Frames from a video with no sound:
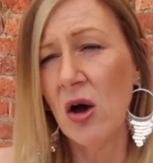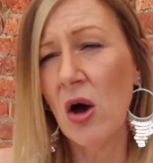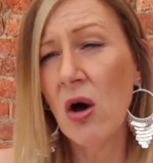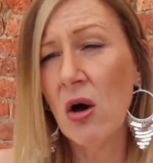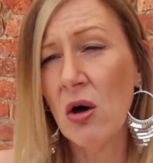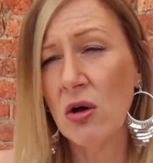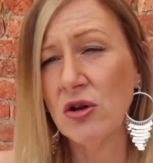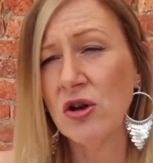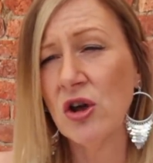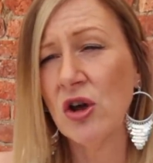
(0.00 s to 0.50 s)

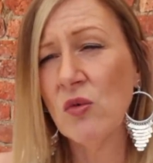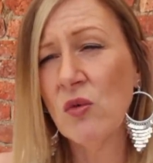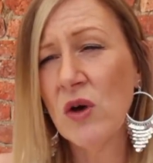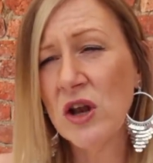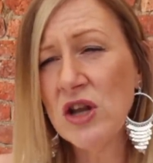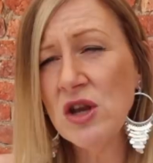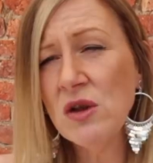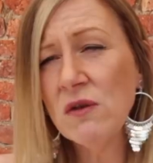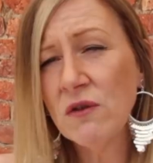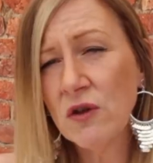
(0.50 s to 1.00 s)
on and
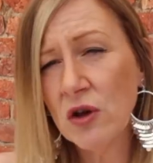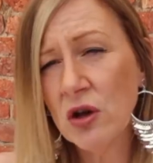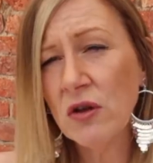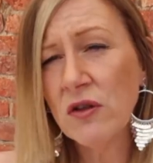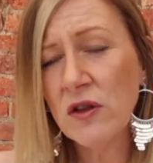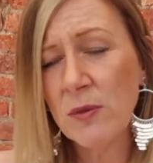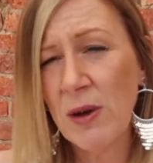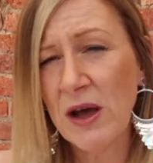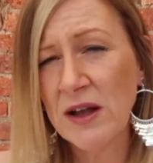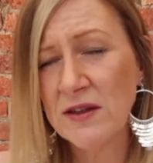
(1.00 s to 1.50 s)
when you've
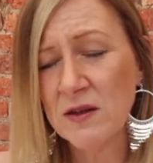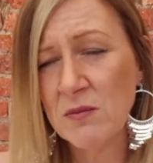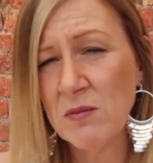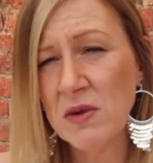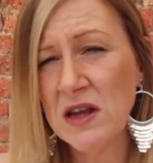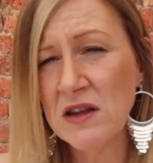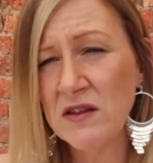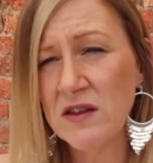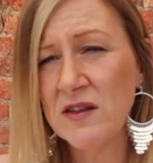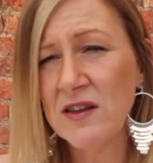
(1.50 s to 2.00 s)
cut the pattern
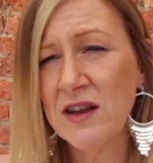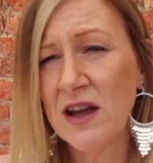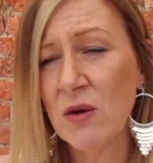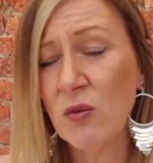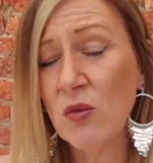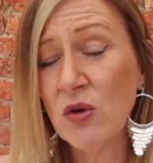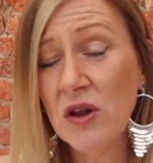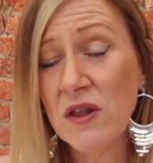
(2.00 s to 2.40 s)
pieces out,